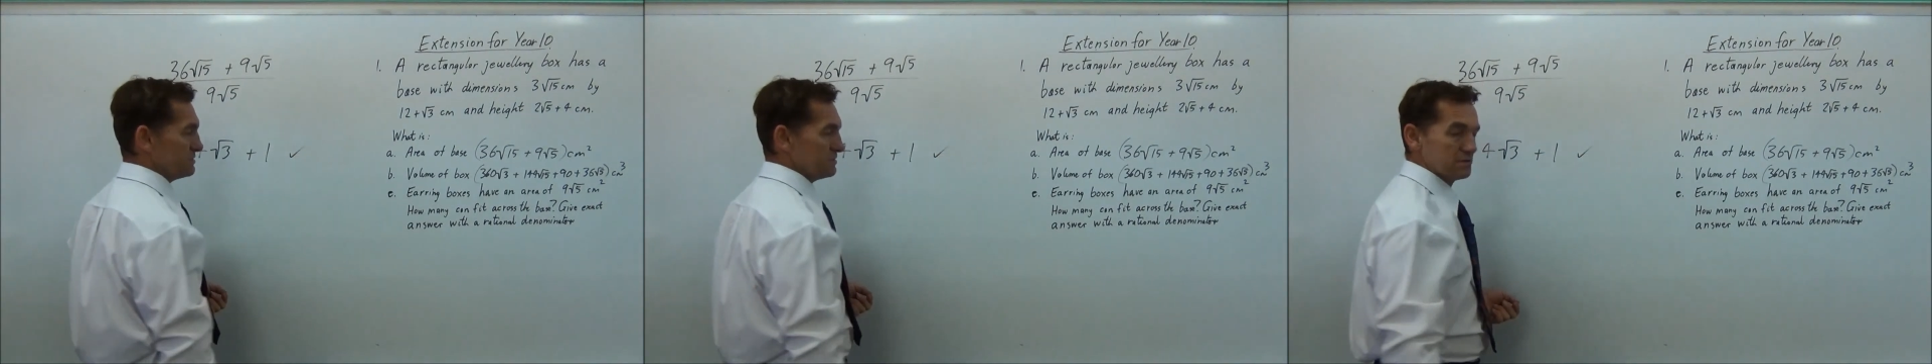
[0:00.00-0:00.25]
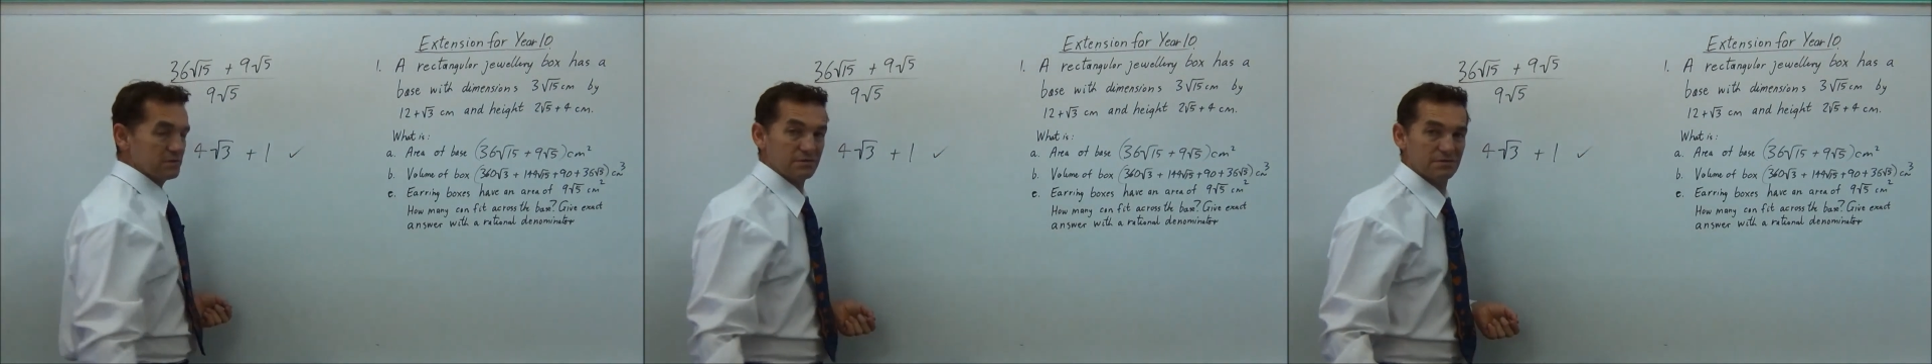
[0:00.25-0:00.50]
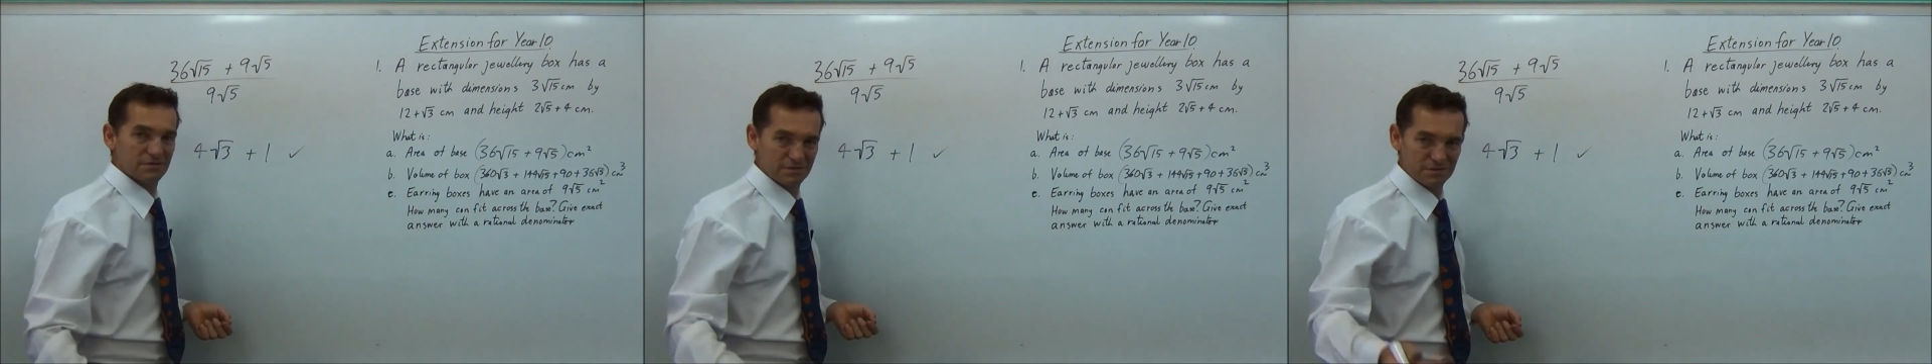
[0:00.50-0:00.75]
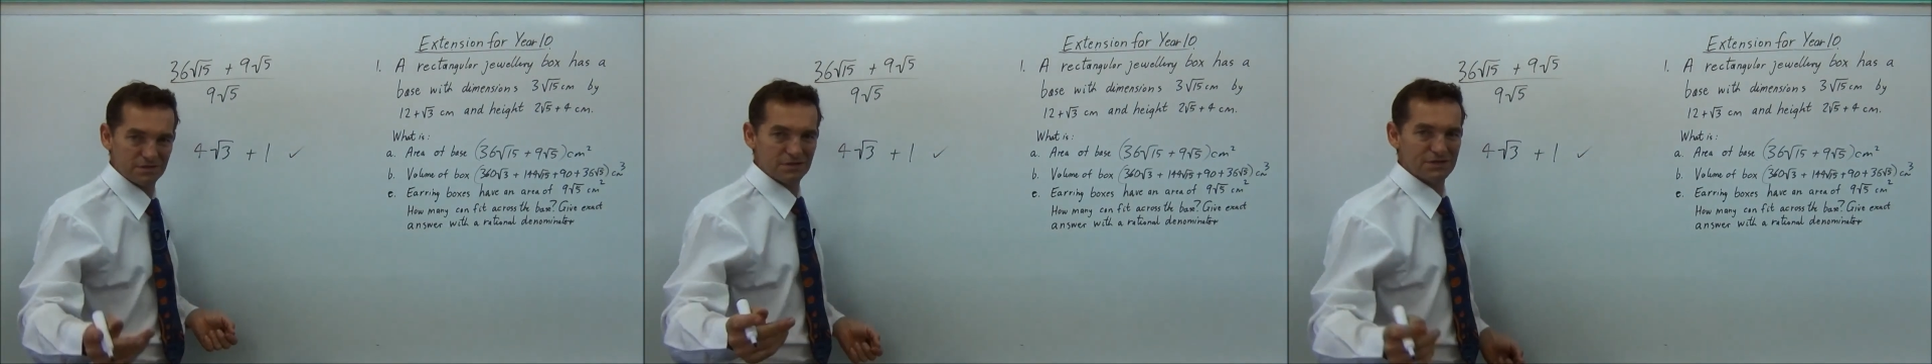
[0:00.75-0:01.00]
it.
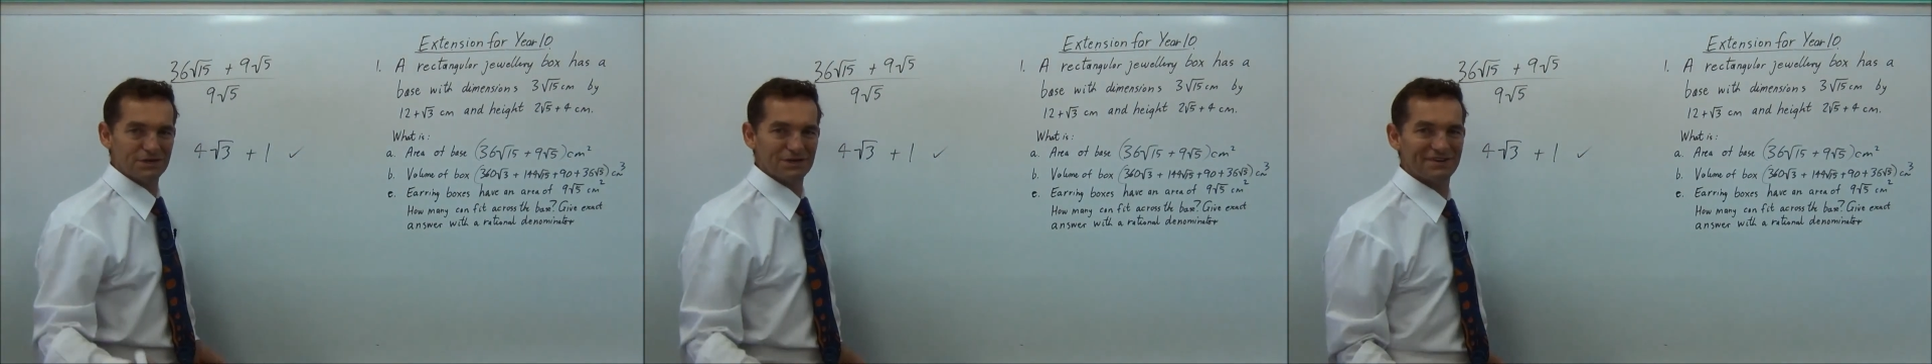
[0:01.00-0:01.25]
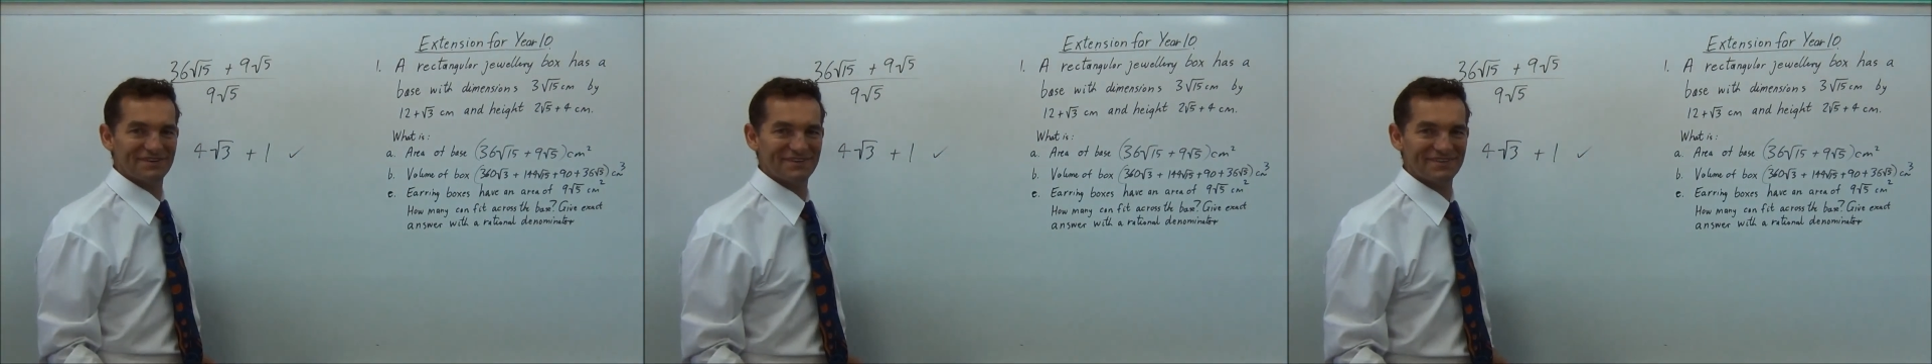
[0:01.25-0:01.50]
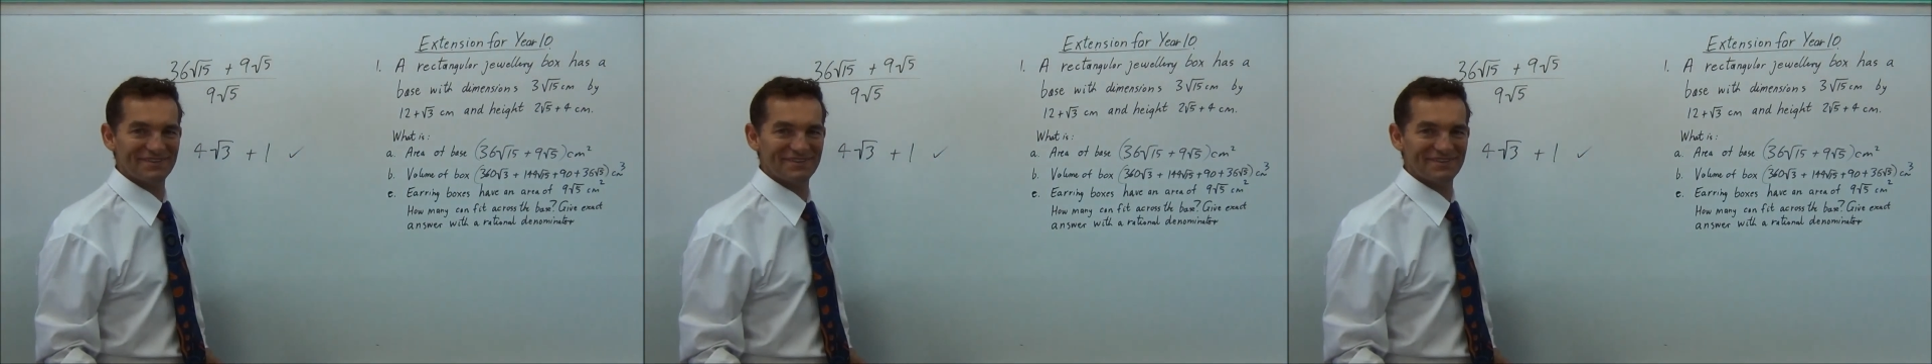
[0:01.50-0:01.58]
You're done.